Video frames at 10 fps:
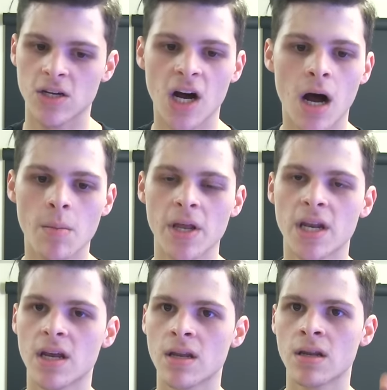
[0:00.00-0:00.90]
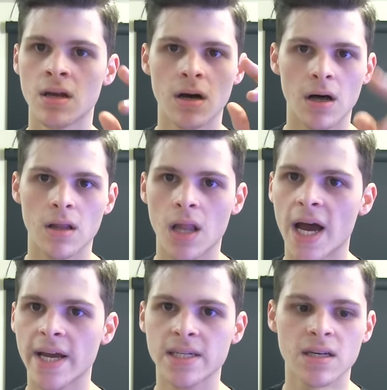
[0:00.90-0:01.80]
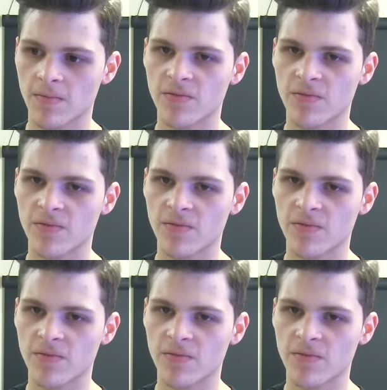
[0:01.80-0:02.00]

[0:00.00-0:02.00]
commented, liked,